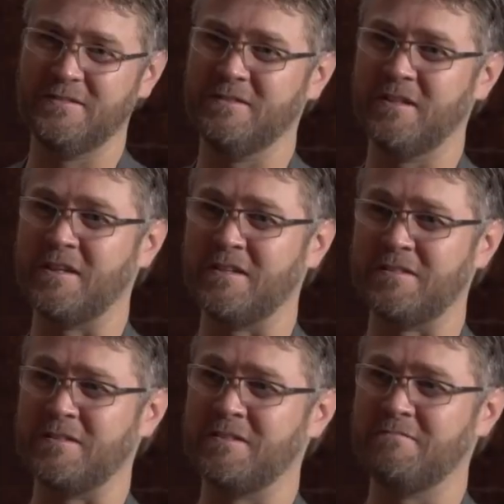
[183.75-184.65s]
not as a
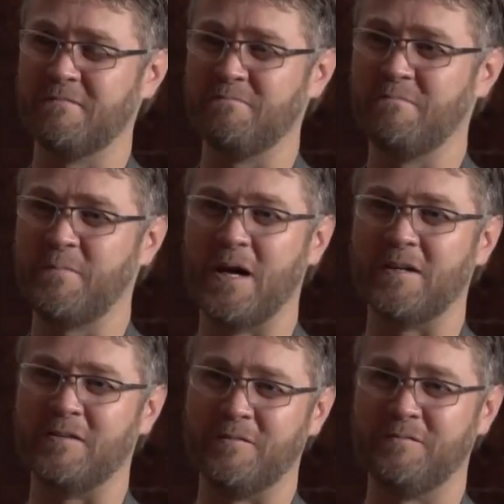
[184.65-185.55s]

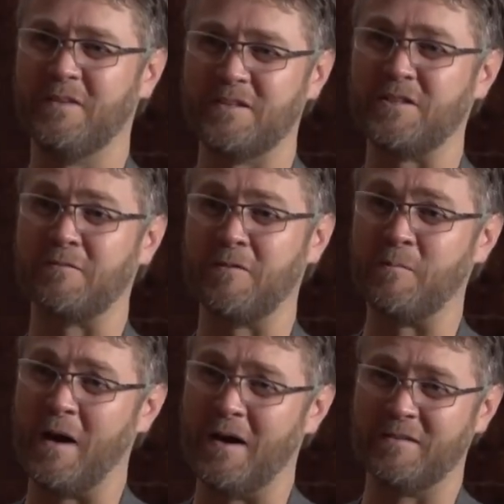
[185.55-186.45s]
integral
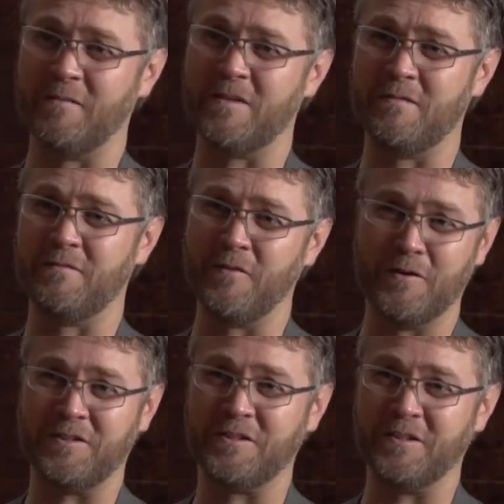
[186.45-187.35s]
part of the
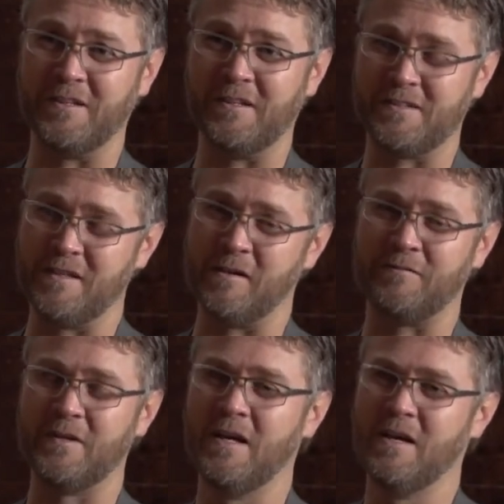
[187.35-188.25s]
furniture itself.
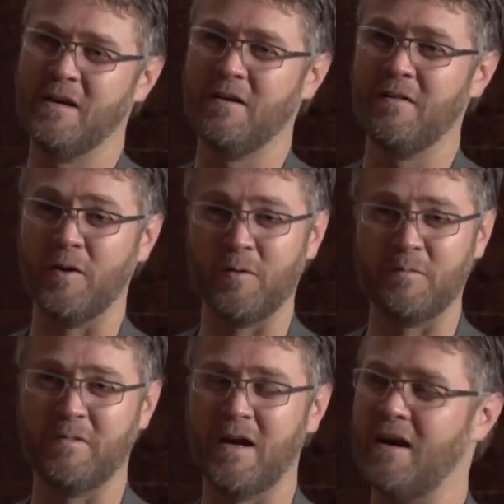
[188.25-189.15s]

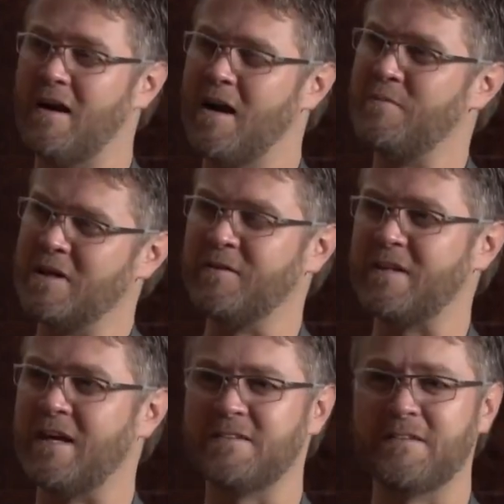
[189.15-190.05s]
Though I believe it
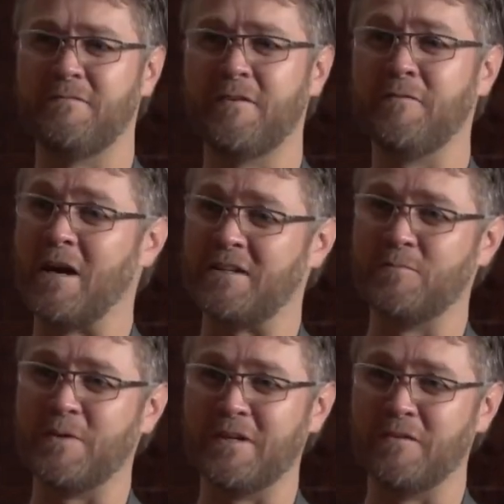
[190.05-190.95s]
has every right to
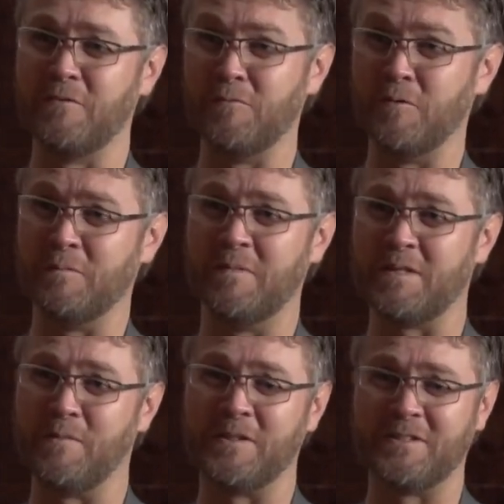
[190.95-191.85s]
be in the room
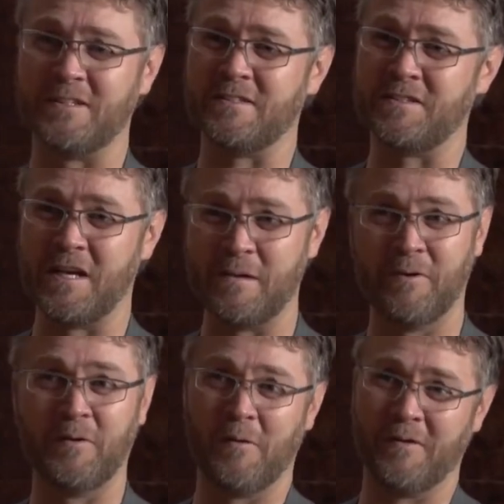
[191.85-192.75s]
as much as a
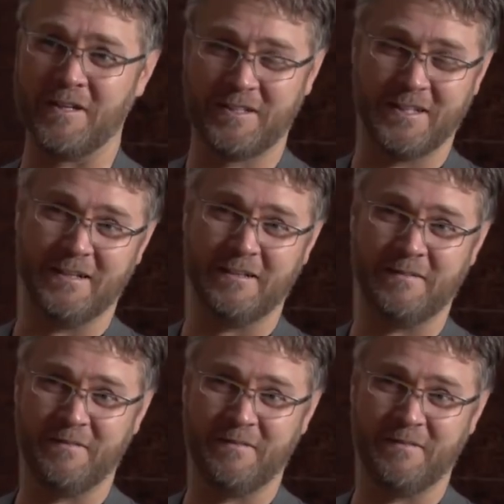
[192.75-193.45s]
table or a chair.